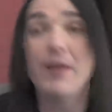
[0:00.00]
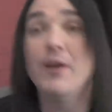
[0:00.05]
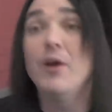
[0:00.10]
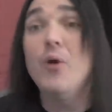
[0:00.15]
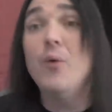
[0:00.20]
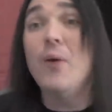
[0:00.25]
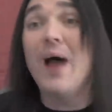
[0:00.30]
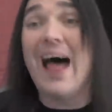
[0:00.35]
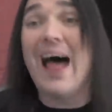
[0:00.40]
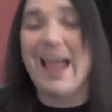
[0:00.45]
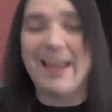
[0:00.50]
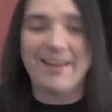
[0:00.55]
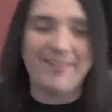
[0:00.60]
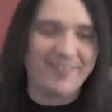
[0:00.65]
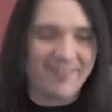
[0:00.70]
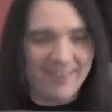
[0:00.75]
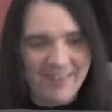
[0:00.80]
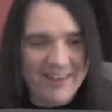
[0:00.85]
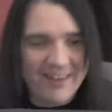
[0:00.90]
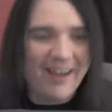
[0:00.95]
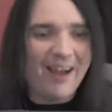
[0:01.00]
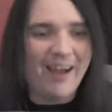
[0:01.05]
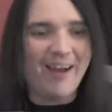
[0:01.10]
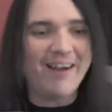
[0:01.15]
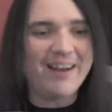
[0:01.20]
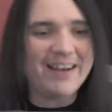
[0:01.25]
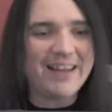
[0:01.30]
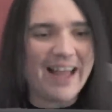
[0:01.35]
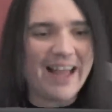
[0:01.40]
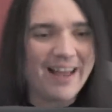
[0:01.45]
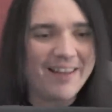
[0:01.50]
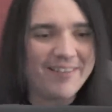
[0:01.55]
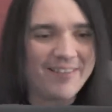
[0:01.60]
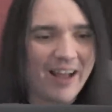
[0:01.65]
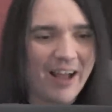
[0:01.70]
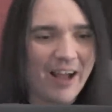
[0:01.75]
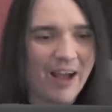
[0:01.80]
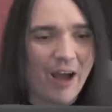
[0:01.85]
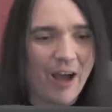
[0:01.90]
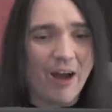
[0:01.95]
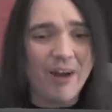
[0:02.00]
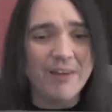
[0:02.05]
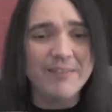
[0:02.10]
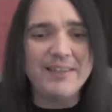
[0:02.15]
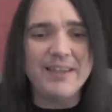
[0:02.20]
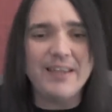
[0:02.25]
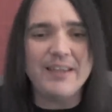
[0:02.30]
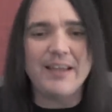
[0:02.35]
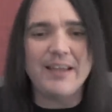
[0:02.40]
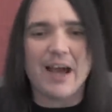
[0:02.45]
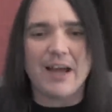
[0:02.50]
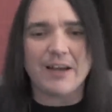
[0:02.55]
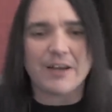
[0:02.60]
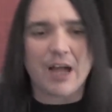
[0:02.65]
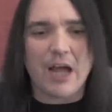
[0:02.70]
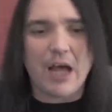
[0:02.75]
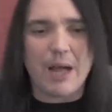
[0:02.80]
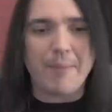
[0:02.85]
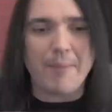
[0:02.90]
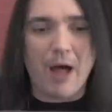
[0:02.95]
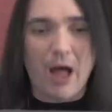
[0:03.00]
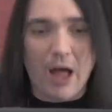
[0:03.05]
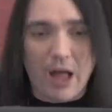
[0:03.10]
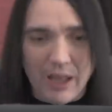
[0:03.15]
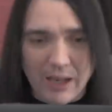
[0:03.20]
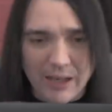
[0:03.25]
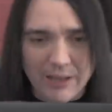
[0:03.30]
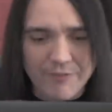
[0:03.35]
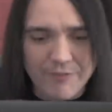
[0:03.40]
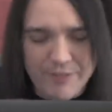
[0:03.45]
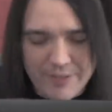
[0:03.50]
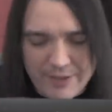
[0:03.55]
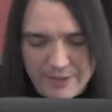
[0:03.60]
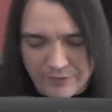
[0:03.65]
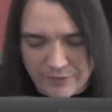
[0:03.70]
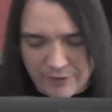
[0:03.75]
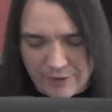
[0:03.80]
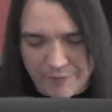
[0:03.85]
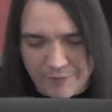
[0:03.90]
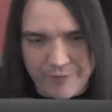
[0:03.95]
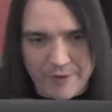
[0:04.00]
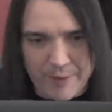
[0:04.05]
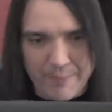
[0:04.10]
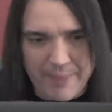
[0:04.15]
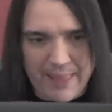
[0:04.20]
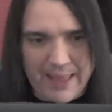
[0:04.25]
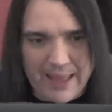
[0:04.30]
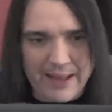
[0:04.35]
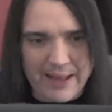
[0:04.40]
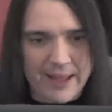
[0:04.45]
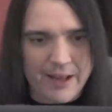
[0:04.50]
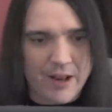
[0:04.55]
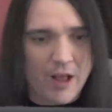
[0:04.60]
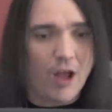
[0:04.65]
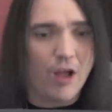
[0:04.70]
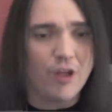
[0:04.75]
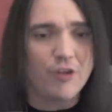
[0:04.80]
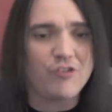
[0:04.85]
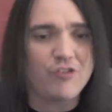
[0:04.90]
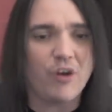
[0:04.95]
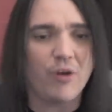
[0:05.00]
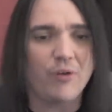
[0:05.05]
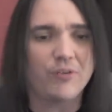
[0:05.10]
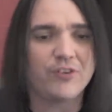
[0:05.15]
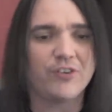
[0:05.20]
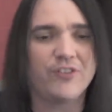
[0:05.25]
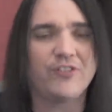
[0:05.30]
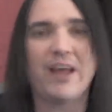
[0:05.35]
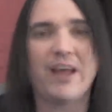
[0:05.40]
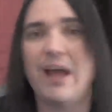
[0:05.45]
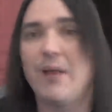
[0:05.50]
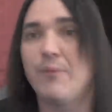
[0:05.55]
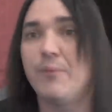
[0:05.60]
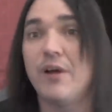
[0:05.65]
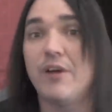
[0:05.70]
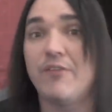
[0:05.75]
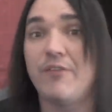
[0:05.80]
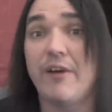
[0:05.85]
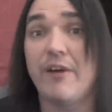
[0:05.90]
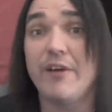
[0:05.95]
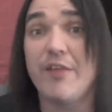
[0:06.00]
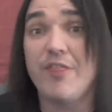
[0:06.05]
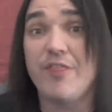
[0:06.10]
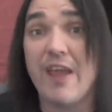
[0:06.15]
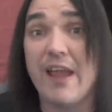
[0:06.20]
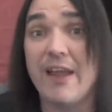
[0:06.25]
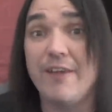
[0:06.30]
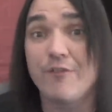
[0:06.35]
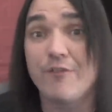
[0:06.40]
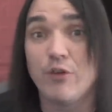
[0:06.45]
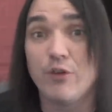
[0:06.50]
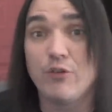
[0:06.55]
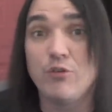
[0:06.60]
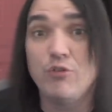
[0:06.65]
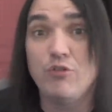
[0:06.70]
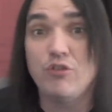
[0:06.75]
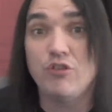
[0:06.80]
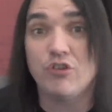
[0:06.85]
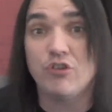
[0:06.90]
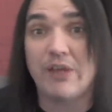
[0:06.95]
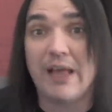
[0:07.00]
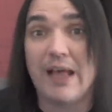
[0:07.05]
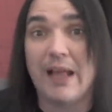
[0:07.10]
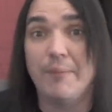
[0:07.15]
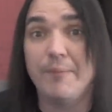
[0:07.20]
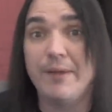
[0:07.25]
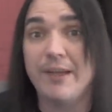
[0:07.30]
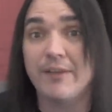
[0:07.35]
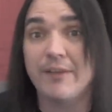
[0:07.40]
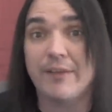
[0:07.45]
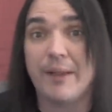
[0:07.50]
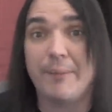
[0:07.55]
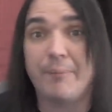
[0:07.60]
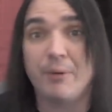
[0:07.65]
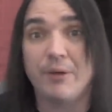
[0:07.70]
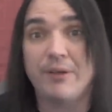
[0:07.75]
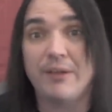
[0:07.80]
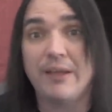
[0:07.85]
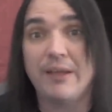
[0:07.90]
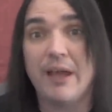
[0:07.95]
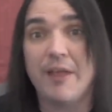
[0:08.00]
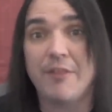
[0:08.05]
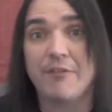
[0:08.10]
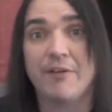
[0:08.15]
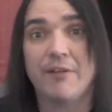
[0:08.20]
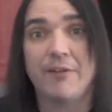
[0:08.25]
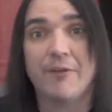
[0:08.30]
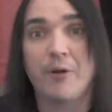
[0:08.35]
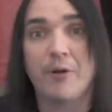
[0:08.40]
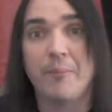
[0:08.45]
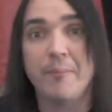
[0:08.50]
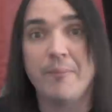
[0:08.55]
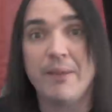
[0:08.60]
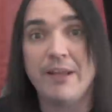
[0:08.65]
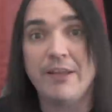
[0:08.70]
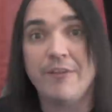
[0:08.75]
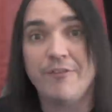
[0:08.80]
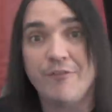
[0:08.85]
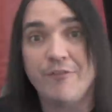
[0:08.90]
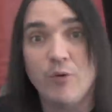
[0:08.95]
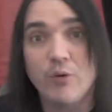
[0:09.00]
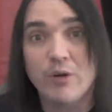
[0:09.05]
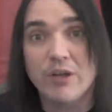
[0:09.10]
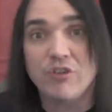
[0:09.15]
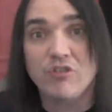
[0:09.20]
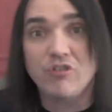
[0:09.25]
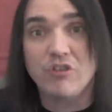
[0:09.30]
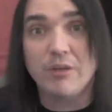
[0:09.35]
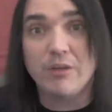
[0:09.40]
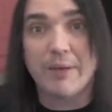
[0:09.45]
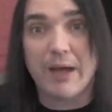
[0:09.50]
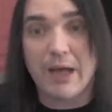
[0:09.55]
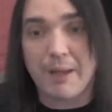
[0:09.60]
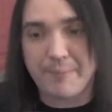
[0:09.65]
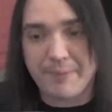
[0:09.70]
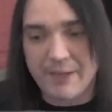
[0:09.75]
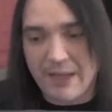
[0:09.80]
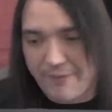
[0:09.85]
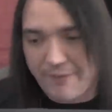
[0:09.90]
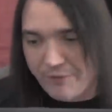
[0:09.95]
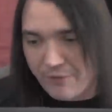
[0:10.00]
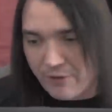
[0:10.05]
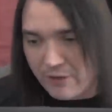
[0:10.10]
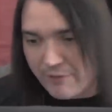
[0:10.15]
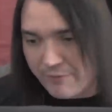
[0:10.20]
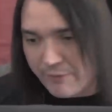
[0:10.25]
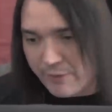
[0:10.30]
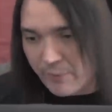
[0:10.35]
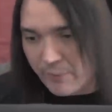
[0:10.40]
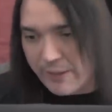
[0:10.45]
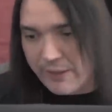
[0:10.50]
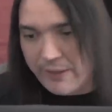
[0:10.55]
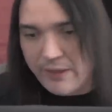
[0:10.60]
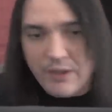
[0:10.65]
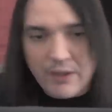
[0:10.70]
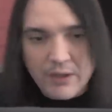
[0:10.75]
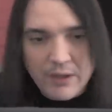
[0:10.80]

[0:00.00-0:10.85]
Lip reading: Who hides? All right, guys, RT.com, all of these are from that. And all jokes aside, we are very thankful to Giselle because I put together a little mini Fukushima update for everyone